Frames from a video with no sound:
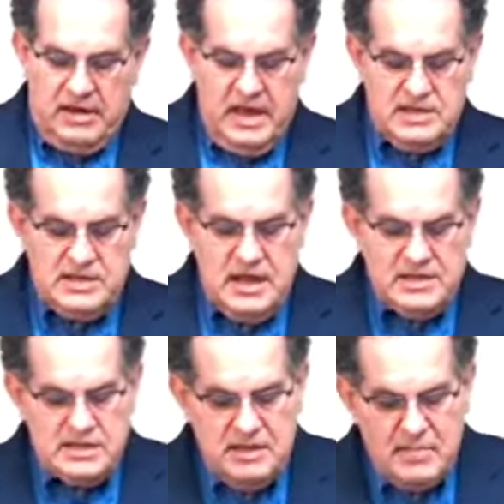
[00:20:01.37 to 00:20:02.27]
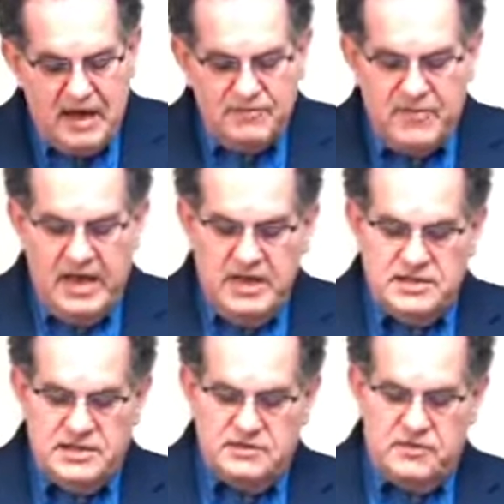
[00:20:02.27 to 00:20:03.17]
Thou canst not see my
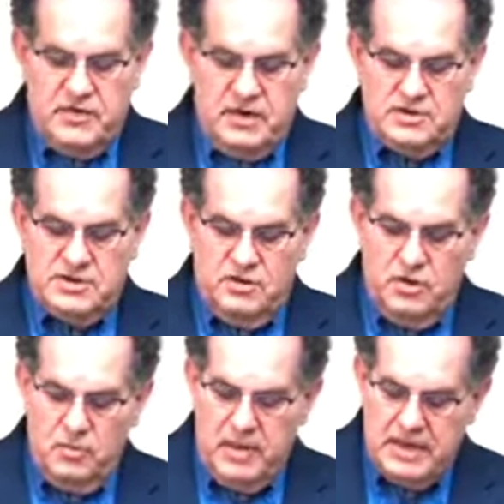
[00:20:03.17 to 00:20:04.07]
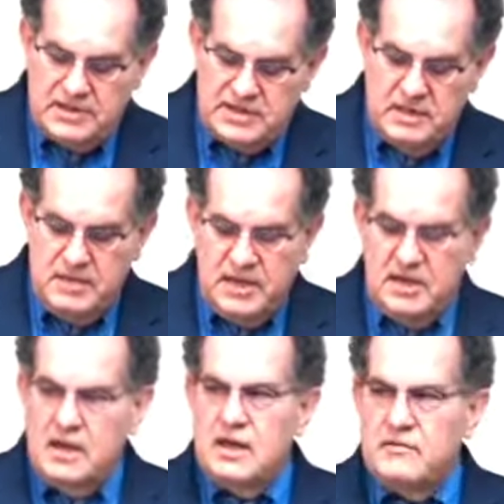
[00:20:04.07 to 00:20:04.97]
face, for there shall no man see me
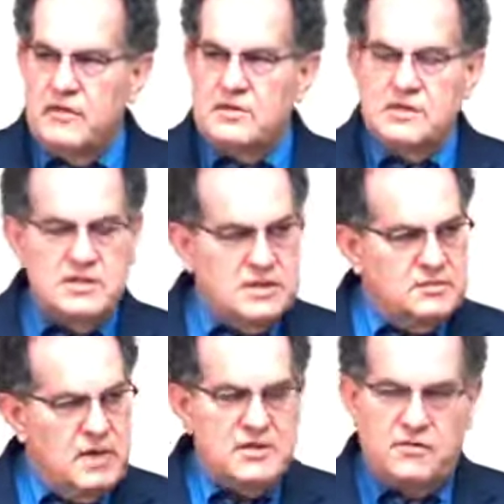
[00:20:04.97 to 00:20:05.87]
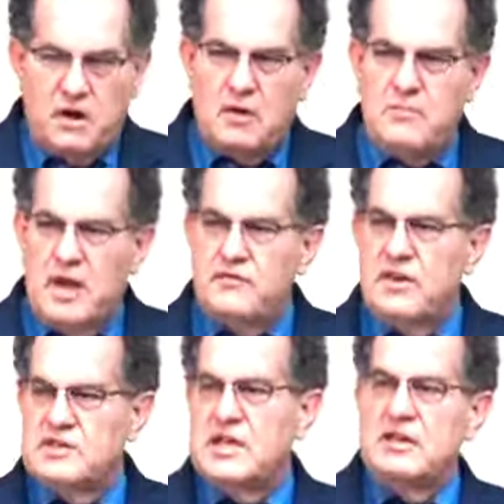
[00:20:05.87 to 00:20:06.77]
and live. This is as much for our
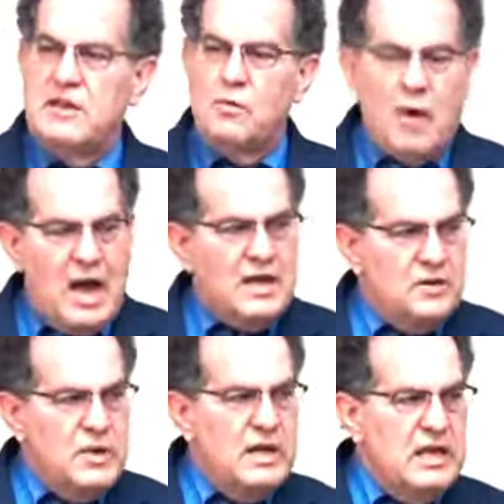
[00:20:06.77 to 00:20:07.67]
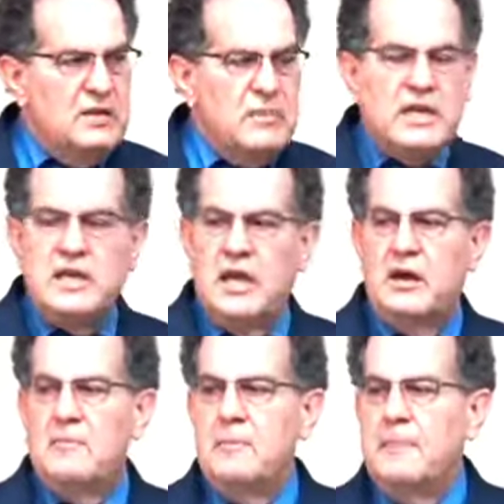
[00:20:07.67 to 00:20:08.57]
benefit as anything. Why do we need a
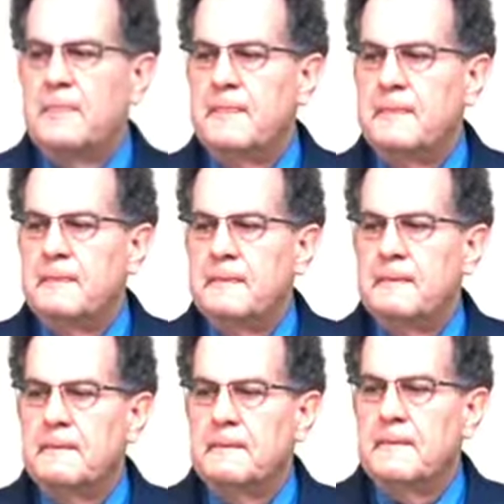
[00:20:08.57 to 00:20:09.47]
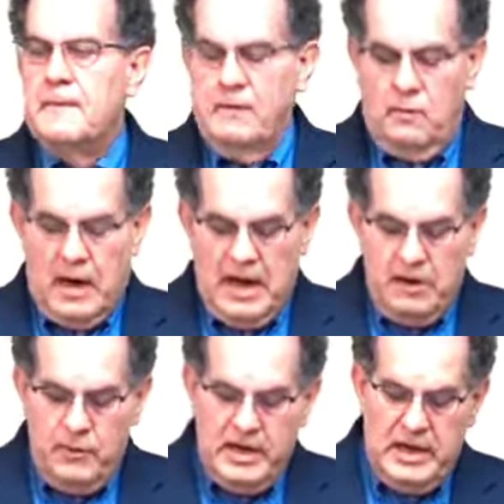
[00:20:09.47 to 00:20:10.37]
mediator? Why
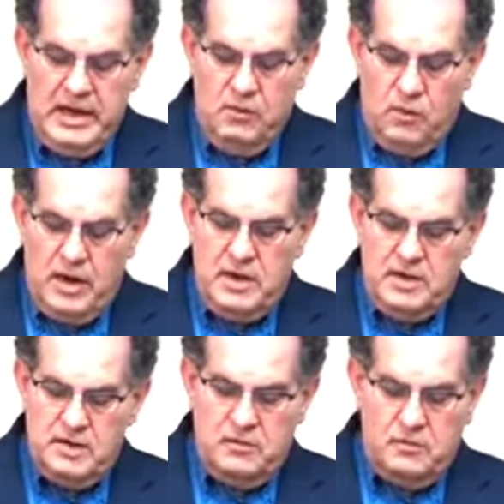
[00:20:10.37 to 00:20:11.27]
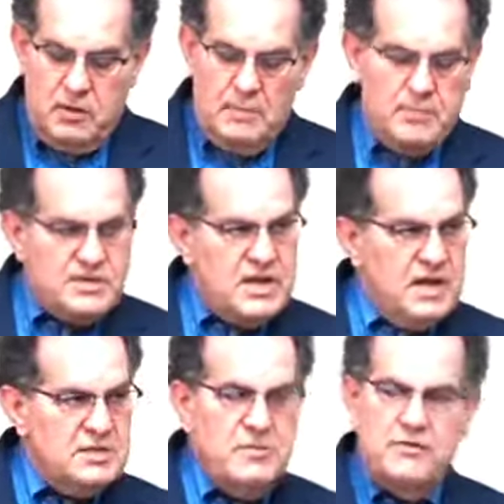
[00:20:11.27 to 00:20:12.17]
do we need one to
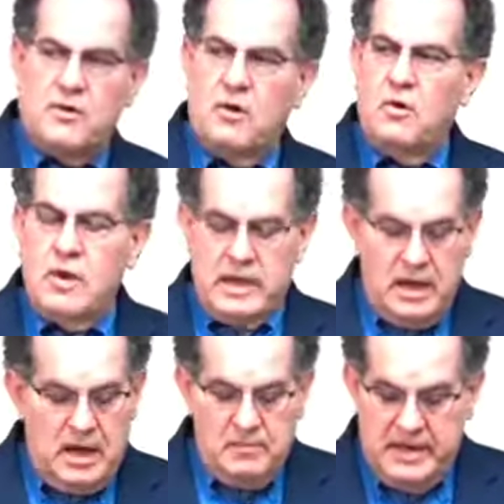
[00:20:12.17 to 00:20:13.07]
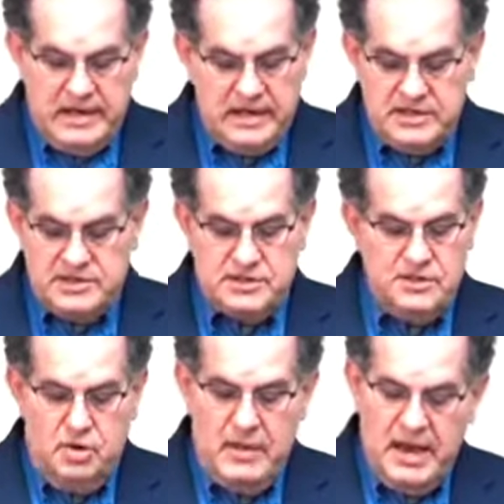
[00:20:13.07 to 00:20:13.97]
represent us before a holy God? Because
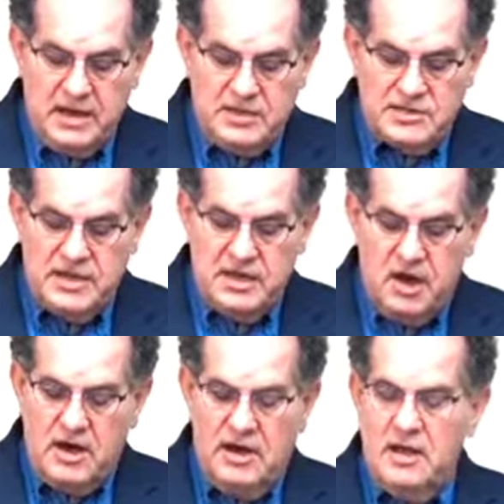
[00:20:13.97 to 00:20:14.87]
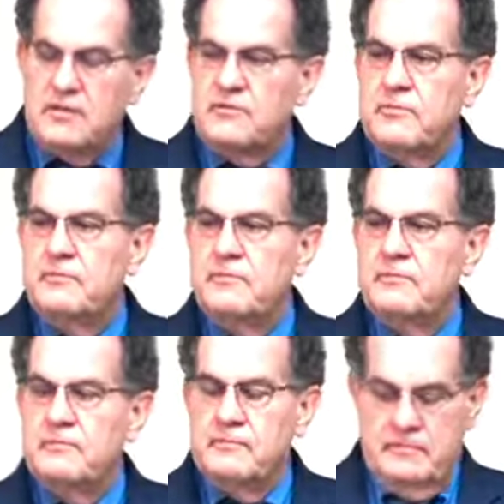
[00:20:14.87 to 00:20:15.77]
no man can see God and live,
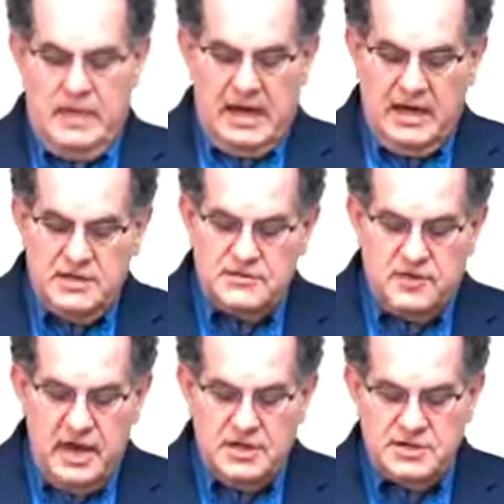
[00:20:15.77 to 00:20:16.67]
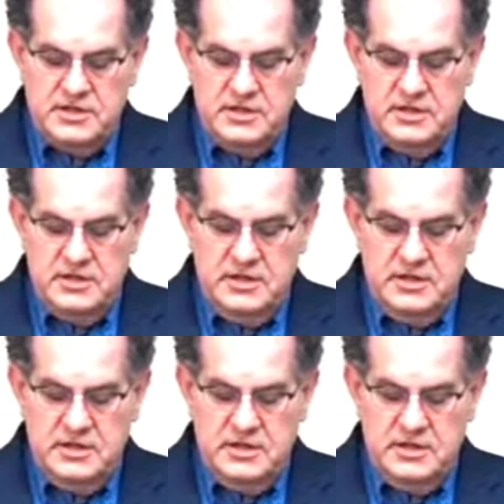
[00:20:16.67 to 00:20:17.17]
not in his flesh.